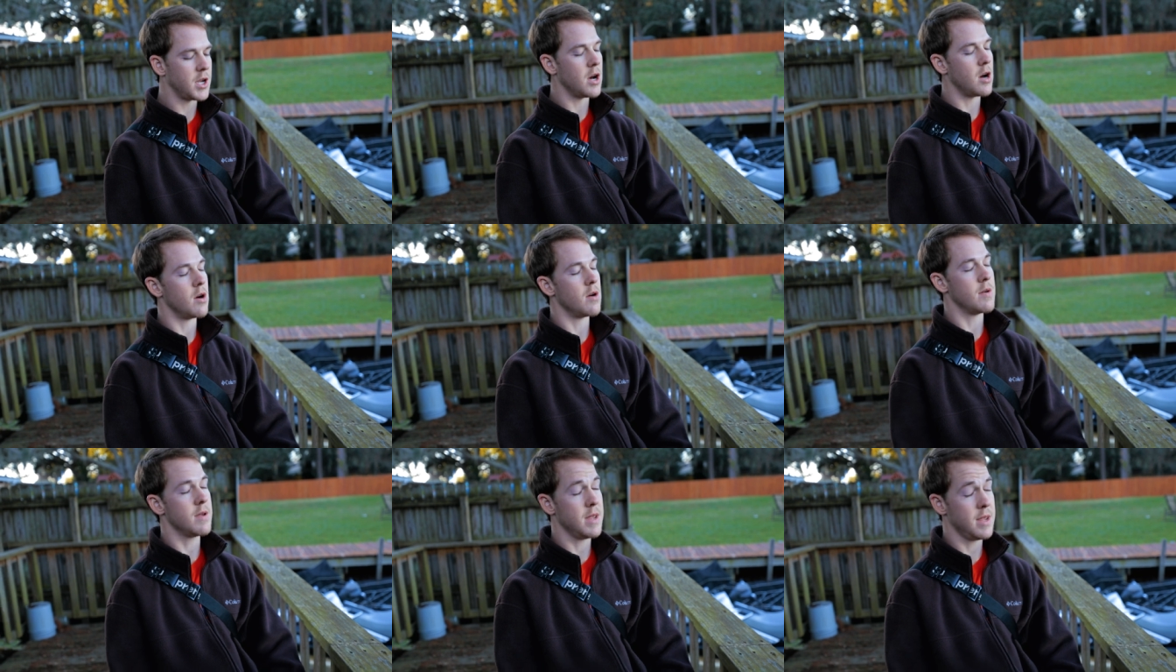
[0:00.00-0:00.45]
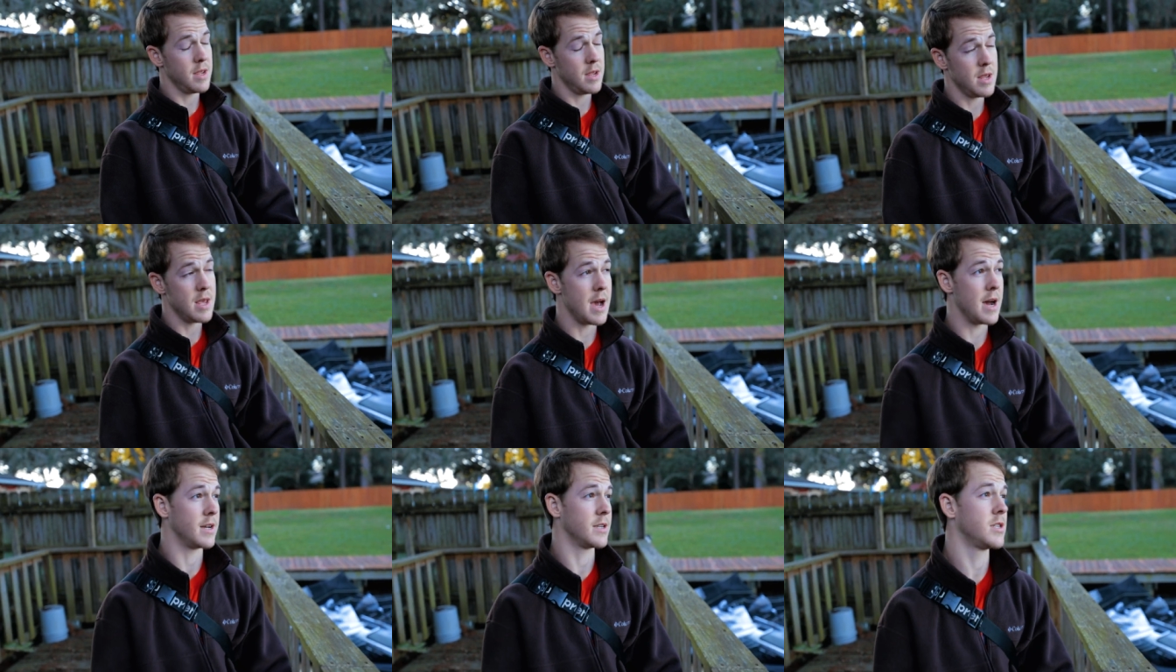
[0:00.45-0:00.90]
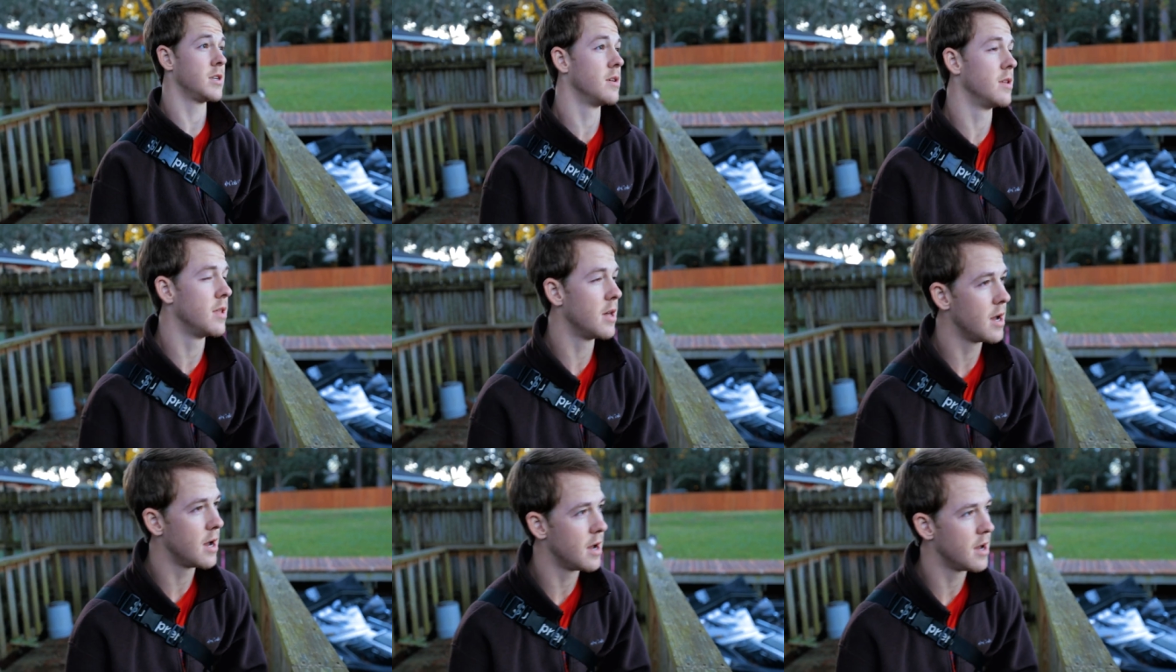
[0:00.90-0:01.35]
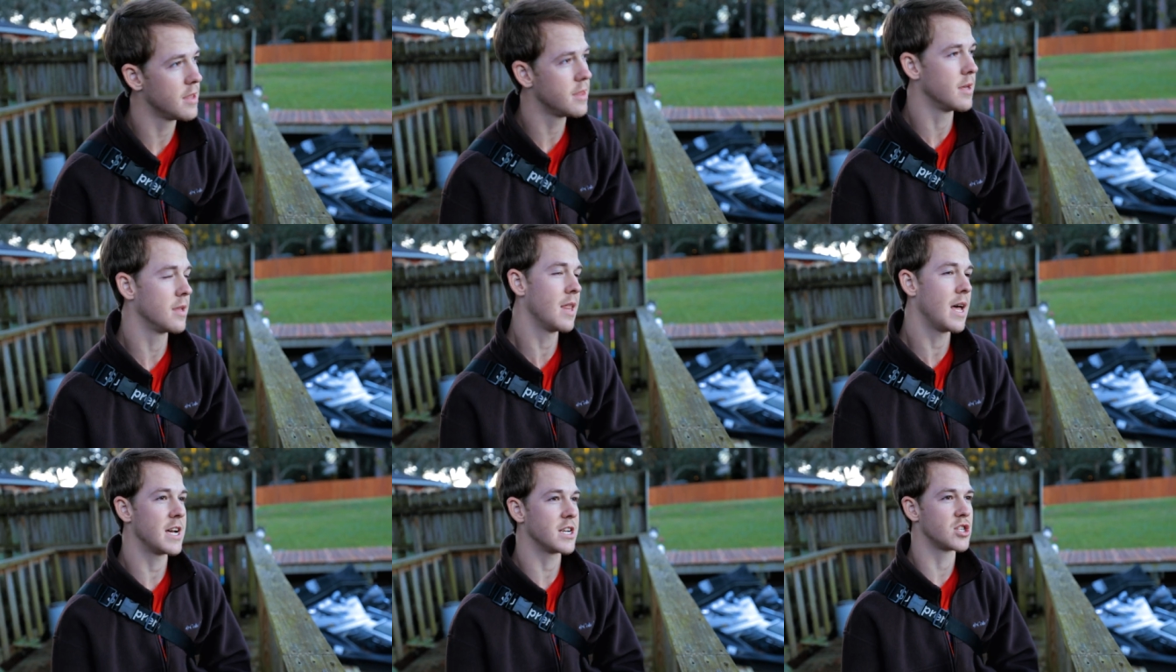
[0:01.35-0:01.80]
So yeah, so the
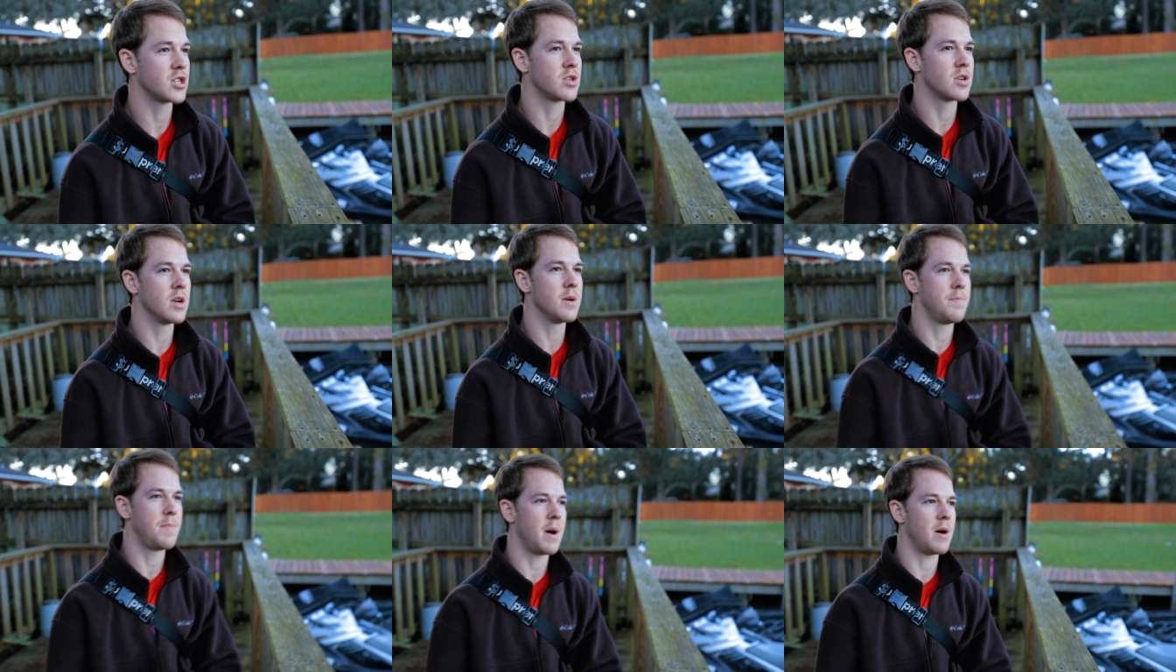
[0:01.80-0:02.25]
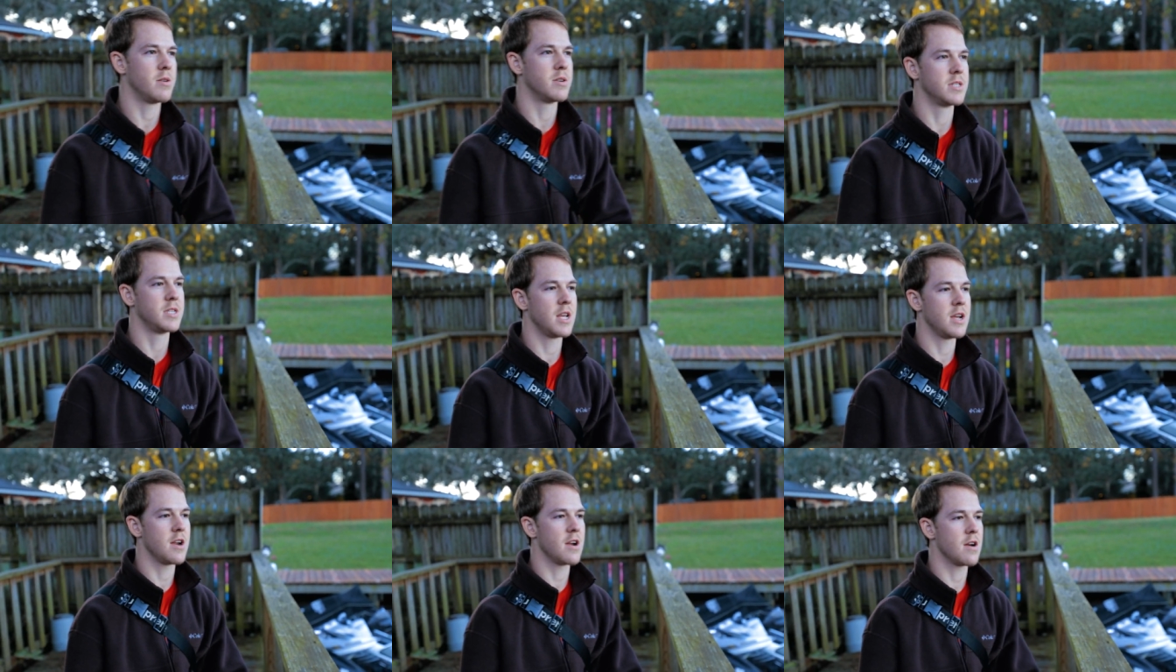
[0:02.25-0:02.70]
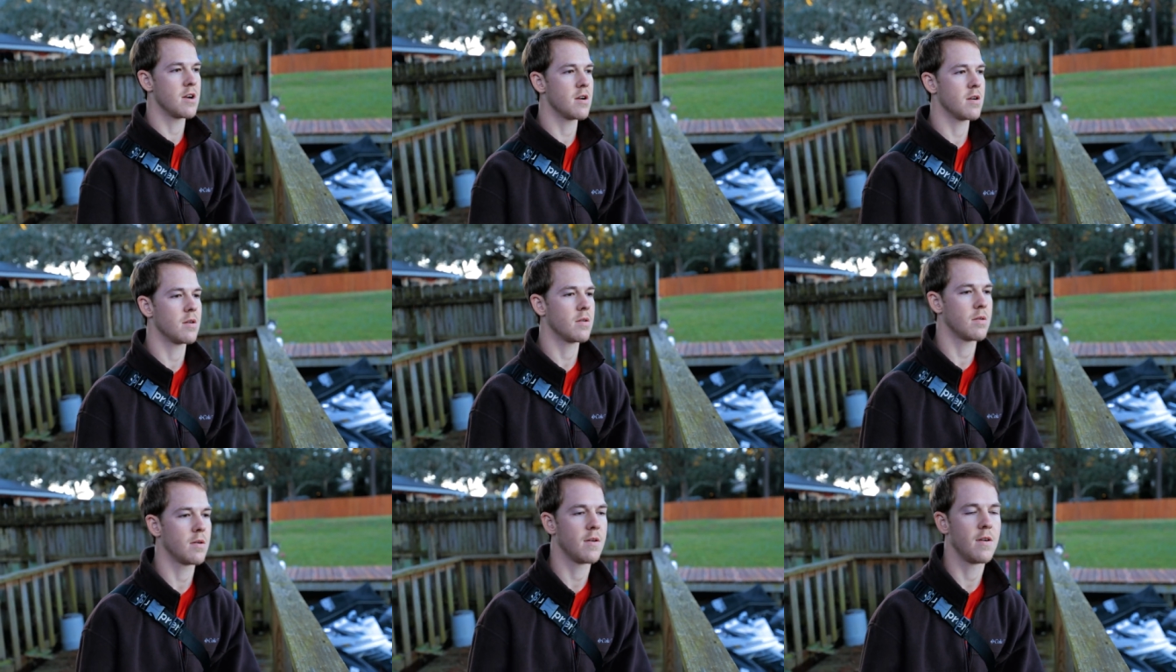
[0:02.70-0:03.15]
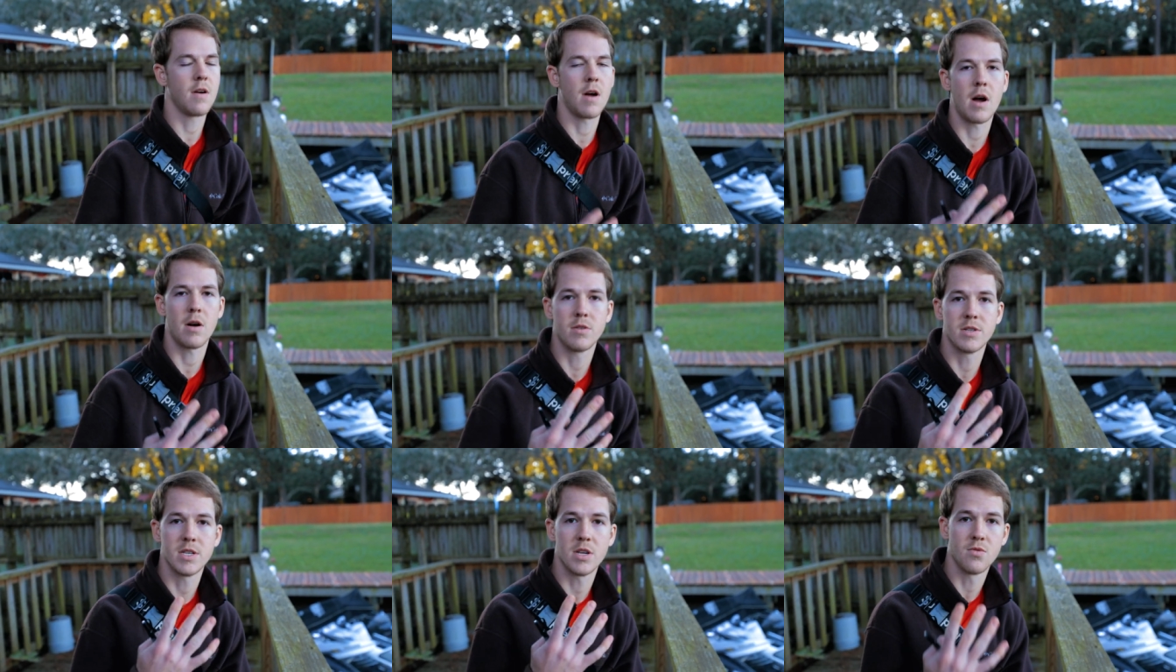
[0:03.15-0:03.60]
the last trip I was Brazil. there,
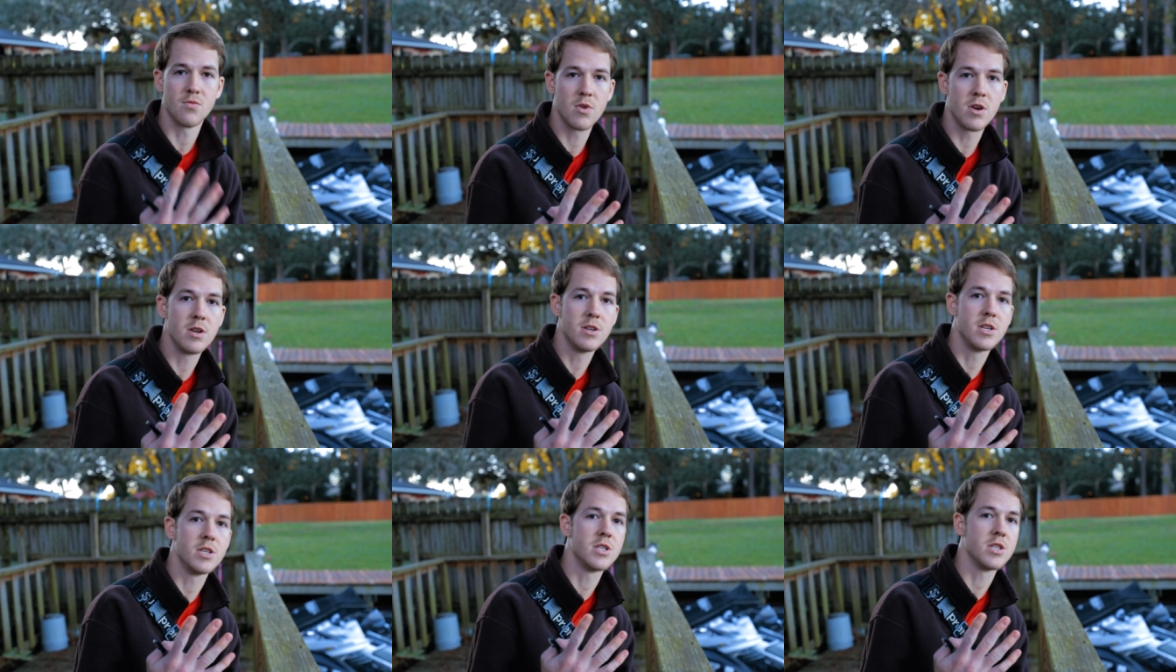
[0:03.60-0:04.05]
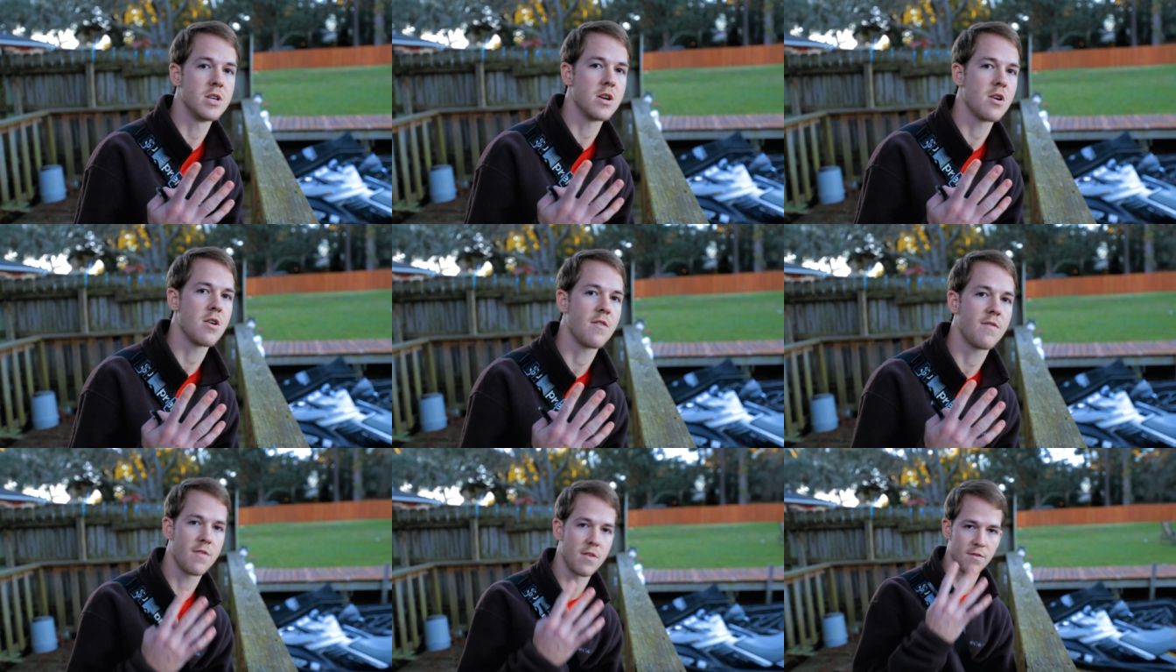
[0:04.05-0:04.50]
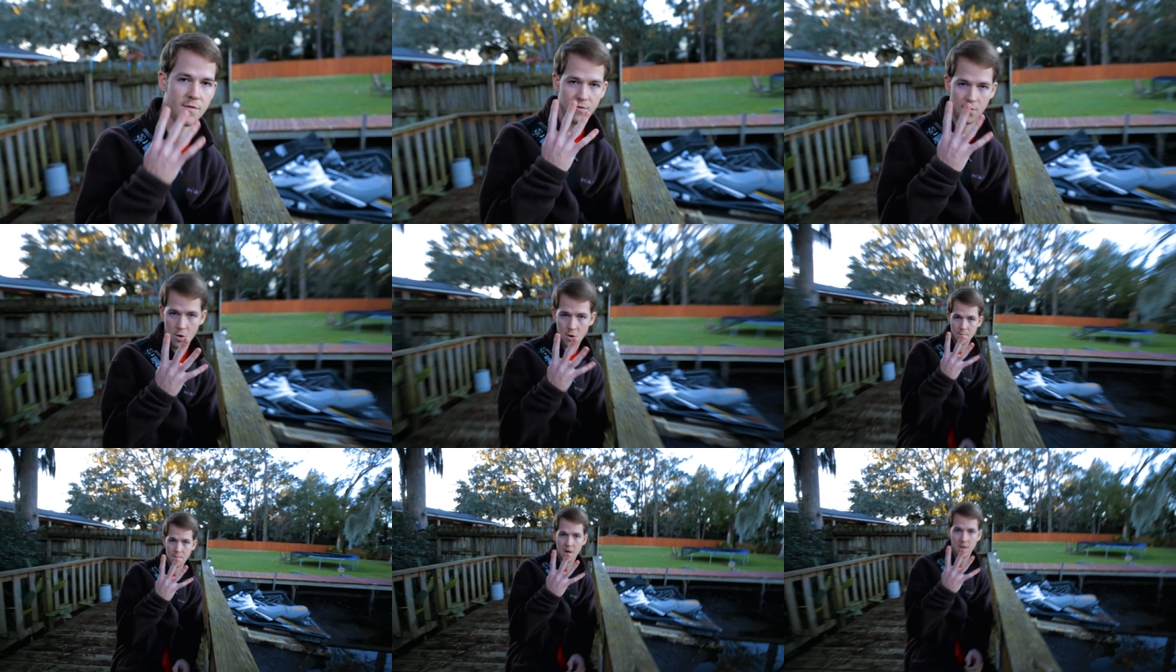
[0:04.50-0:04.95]
I was in Rio de Janeiro for four